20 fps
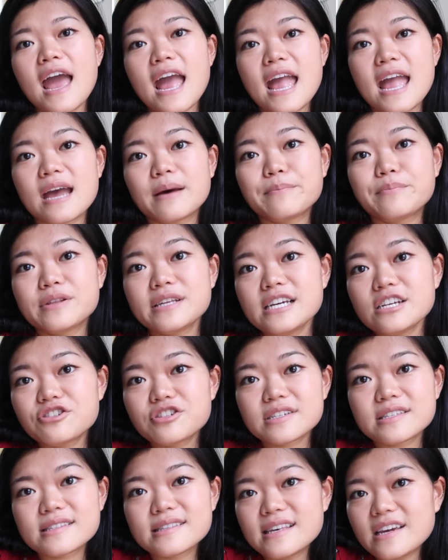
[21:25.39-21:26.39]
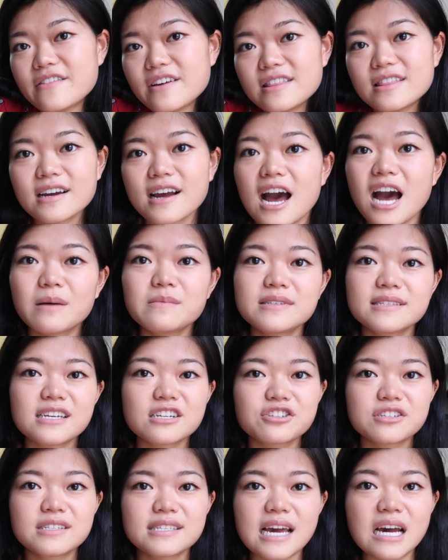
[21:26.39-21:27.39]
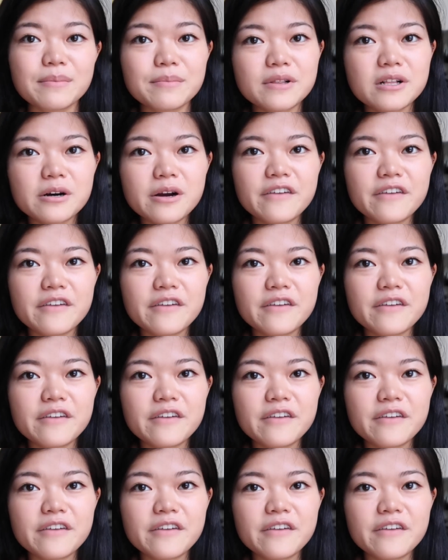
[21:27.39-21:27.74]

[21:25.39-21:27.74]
and please just leave it in the comment section down below